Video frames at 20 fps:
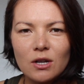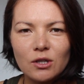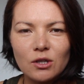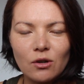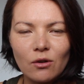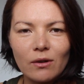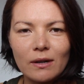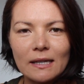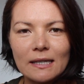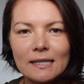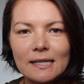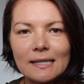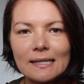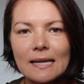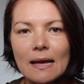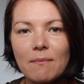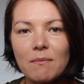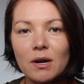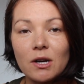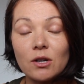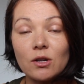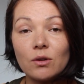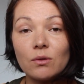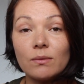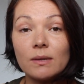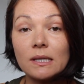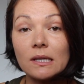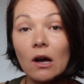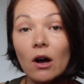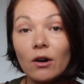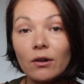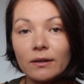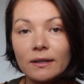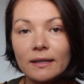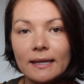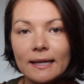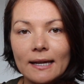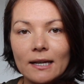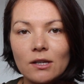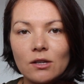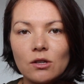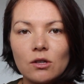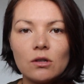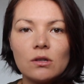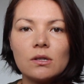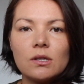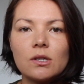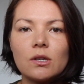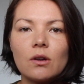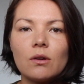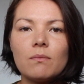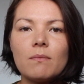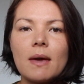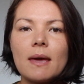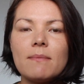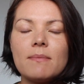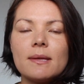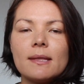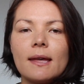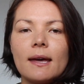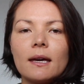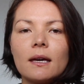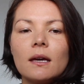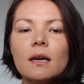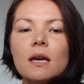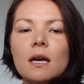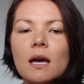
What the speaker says: talking to someone who is older than you, so maybe like,